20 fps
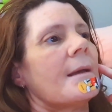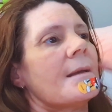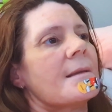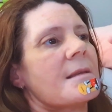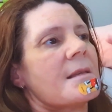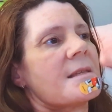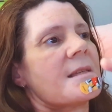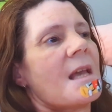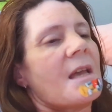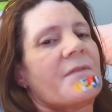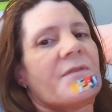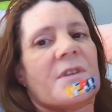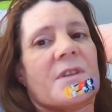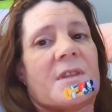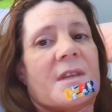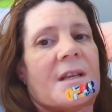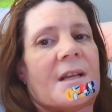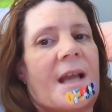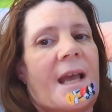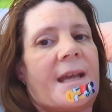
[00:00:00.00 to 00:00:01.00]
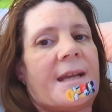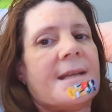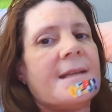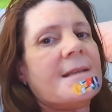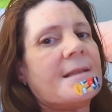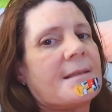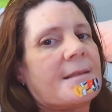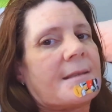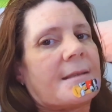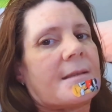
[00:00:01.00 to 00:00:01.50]
It's a safety thing,
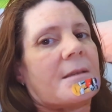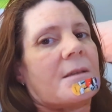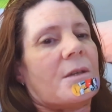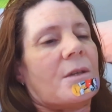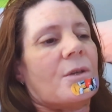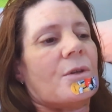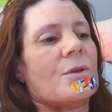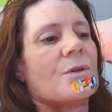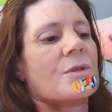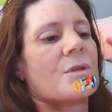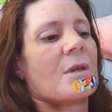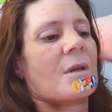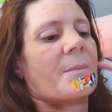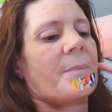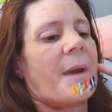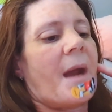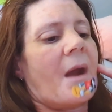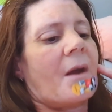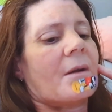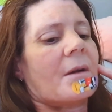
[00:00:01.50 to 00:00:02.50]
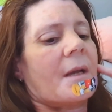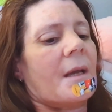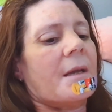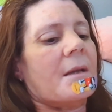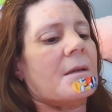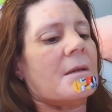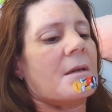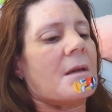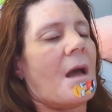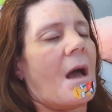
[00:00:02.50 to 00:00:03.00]
ladies. Use it,
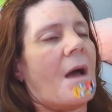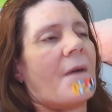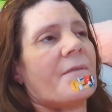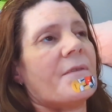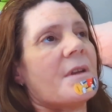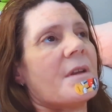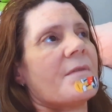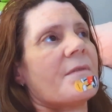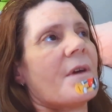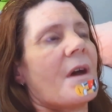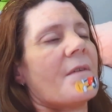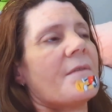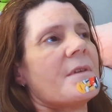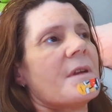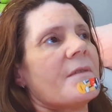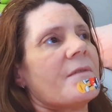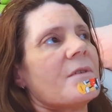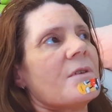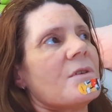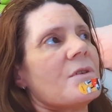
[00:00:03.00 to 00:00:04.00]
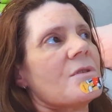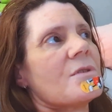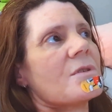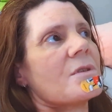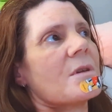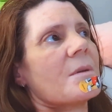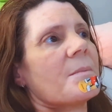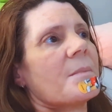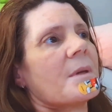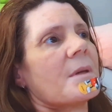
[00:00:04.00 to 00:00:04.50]
apparently. I've never used
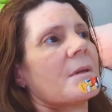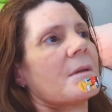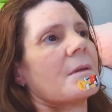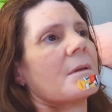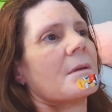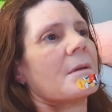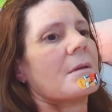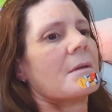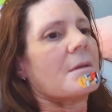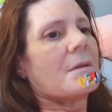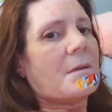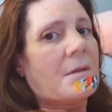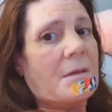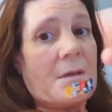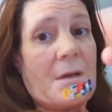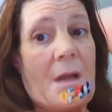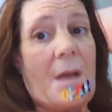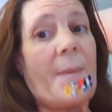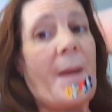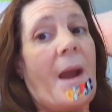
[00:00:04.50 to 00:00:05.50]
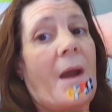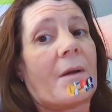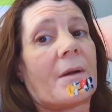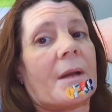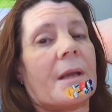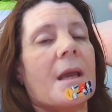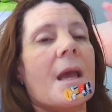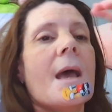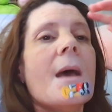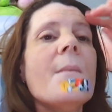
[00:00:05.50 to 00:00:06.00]
it, but
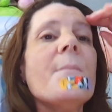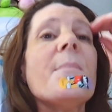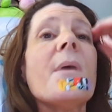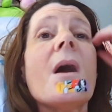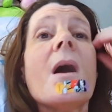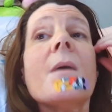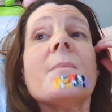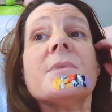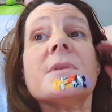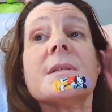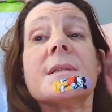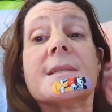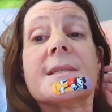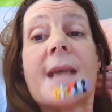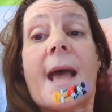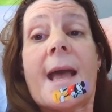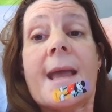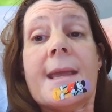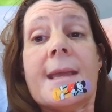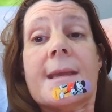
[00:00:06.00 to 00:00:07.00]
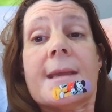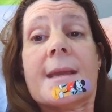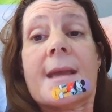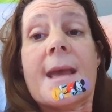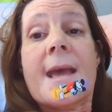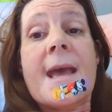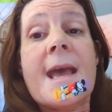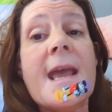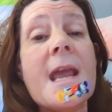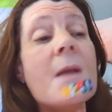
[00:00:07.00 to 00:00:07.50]
apparently. But I'm just saying,
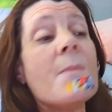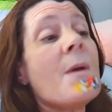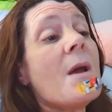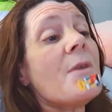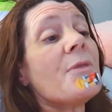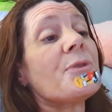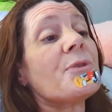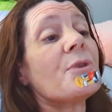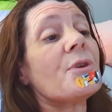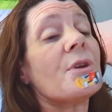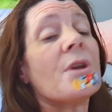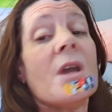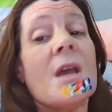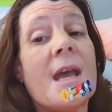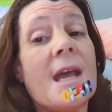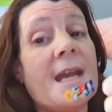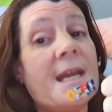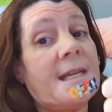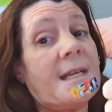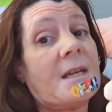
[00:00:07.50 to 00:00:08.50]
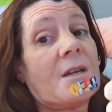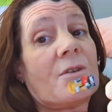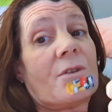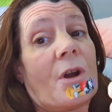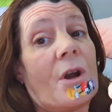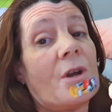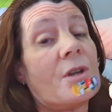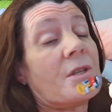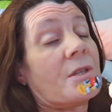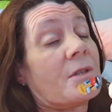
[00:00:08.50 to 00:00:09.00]
he did
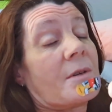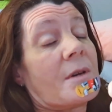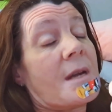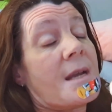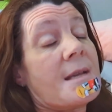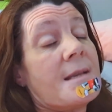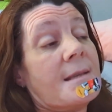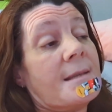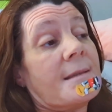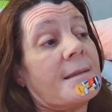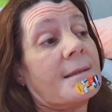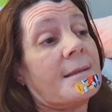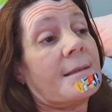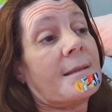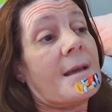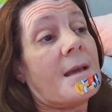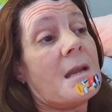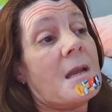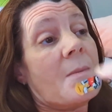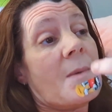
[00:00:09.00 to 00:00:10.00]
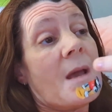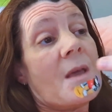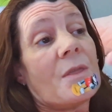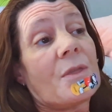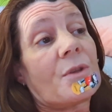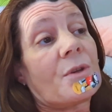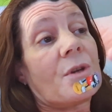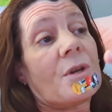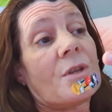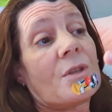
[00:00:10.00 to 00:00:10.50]
groceries. Then he went
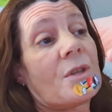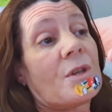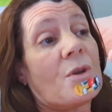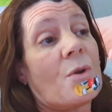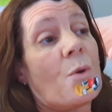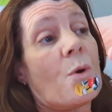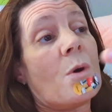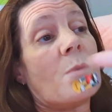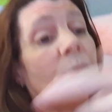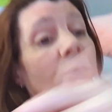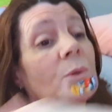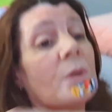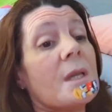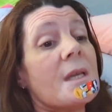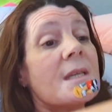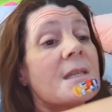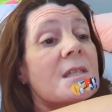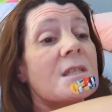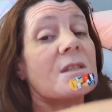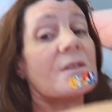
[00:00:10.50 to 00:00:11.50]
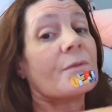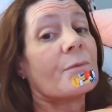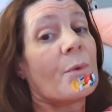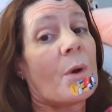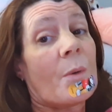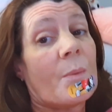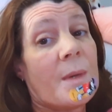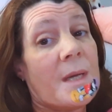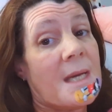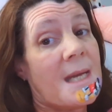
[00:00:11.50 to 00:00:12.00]
through the normal list of
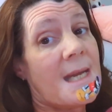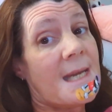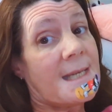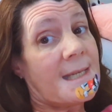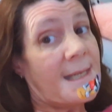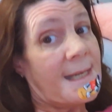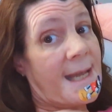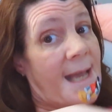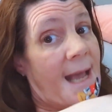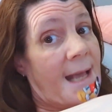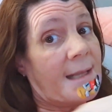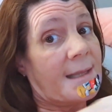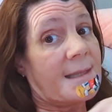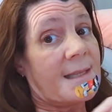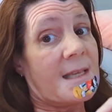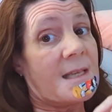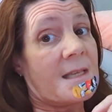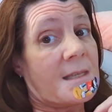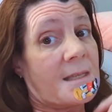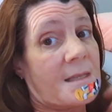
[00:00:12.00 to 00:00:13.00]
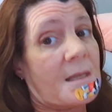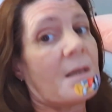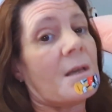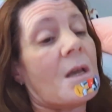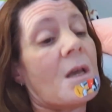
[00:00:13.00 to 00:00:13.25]
what we need to get this